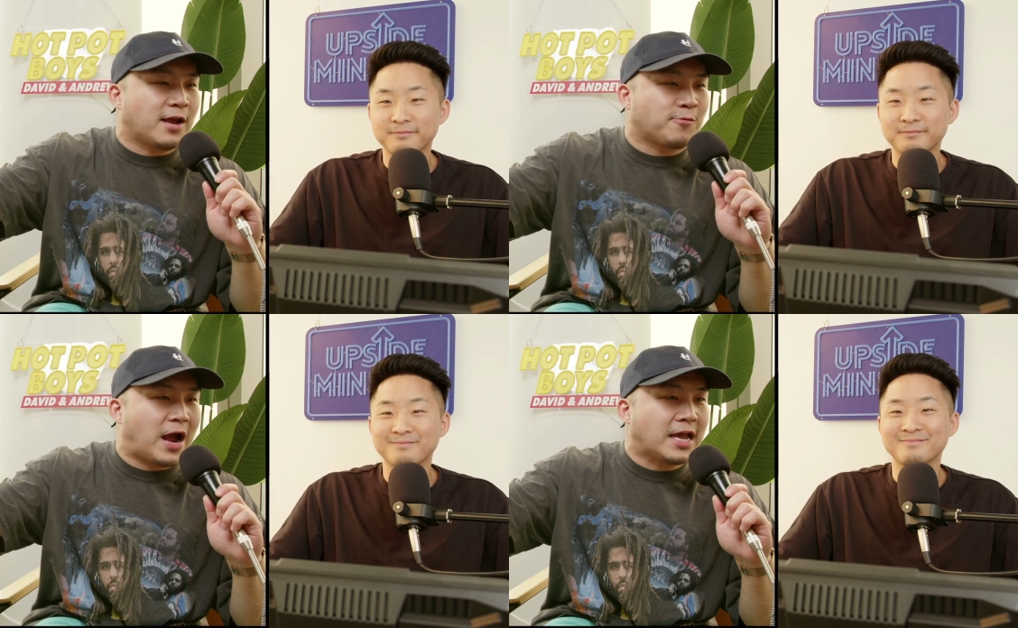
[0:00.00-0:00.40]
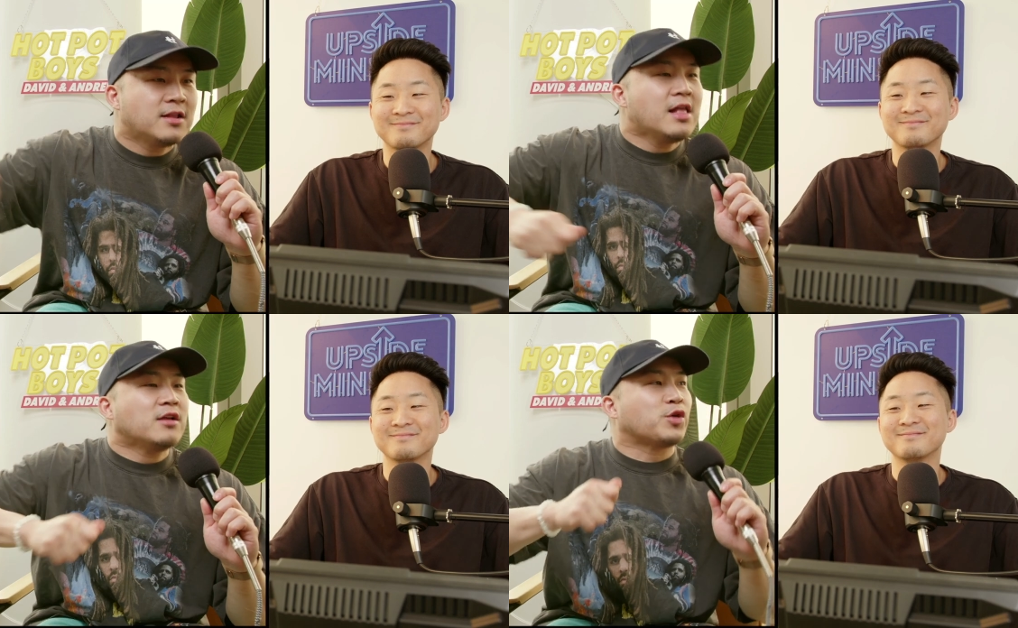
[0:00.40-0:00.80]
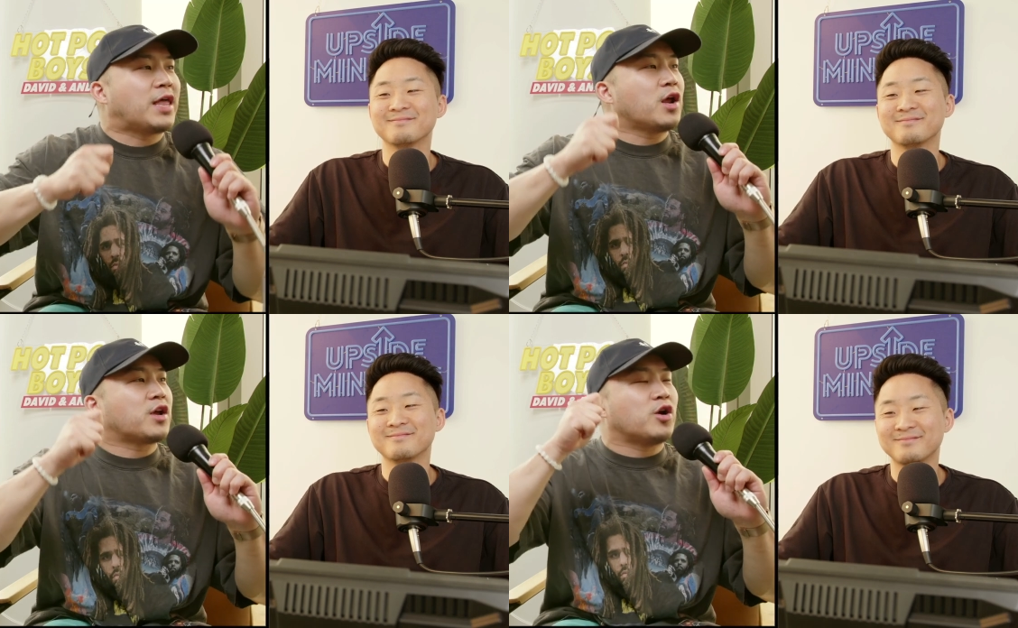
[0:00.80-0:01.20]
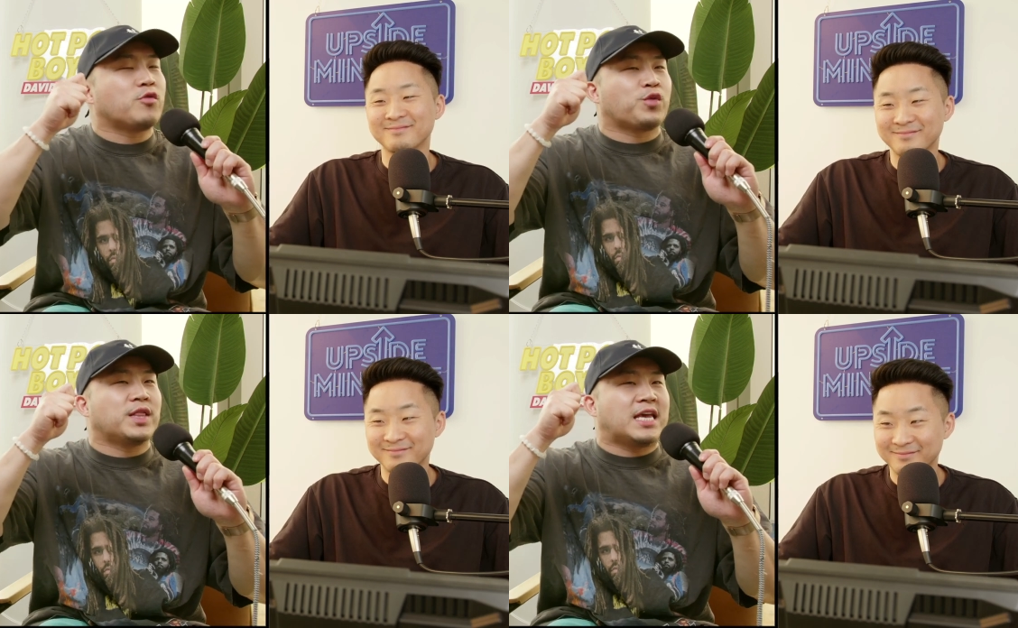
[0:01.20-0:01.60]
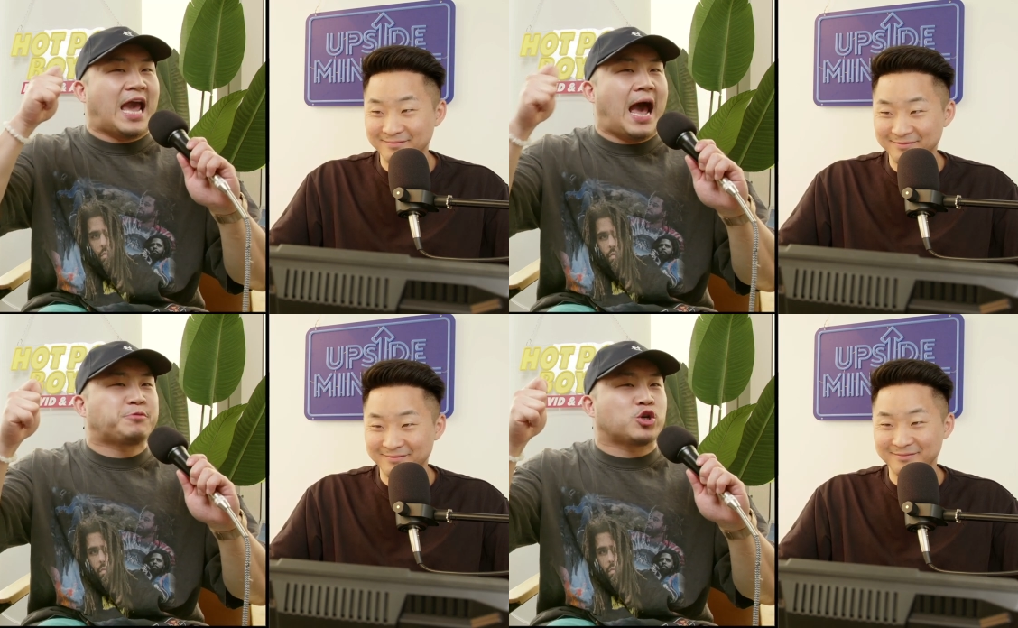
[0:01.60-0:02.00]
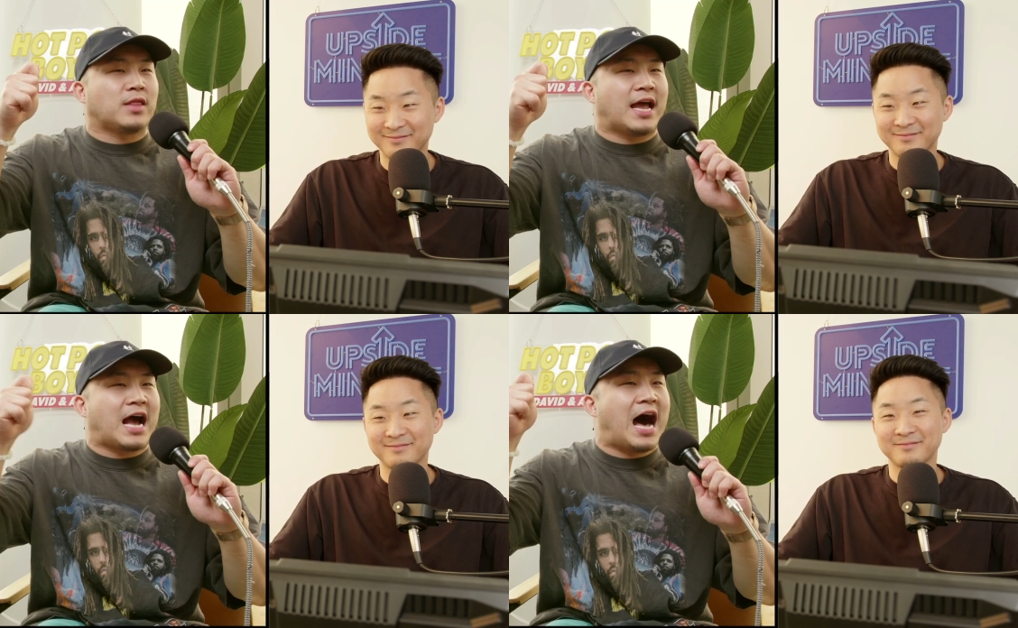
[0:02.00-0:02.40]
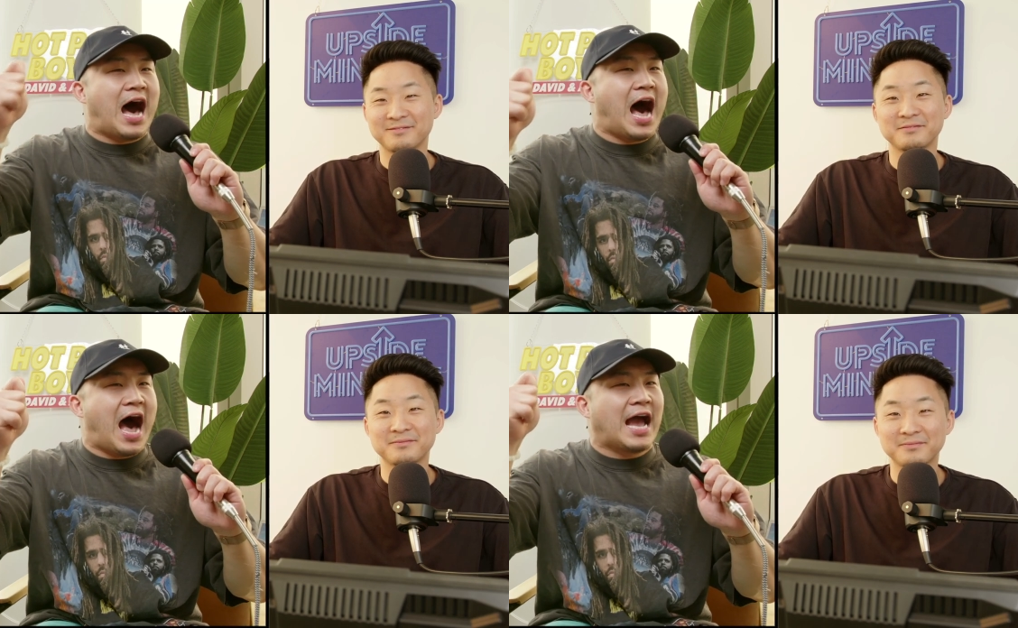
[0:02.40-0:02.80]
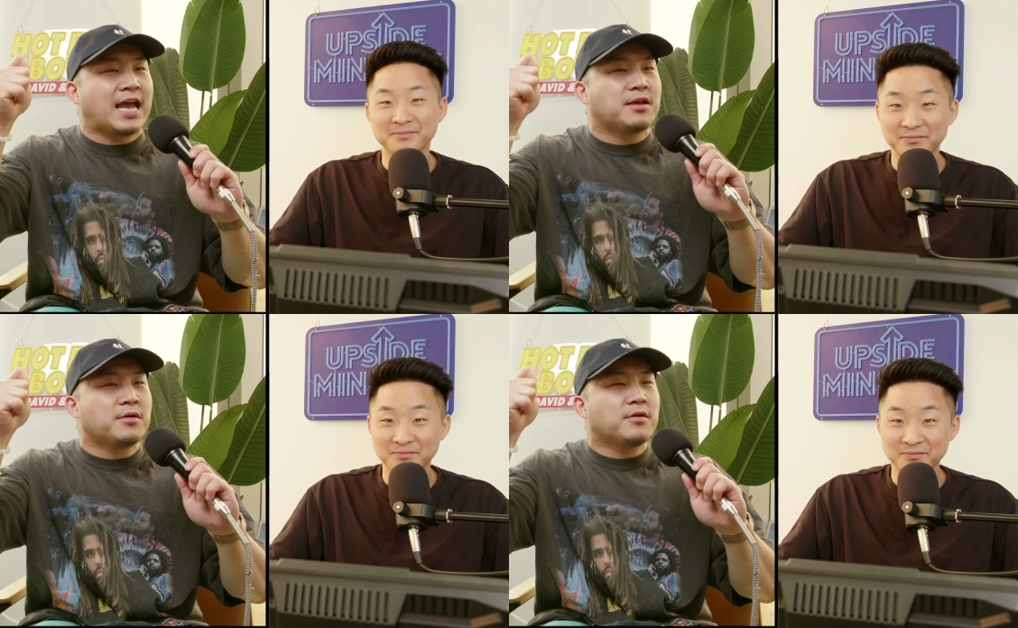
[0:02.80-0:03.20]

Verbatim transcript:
Speaker 1: right? So they didn't, couldn't really capture, like, a high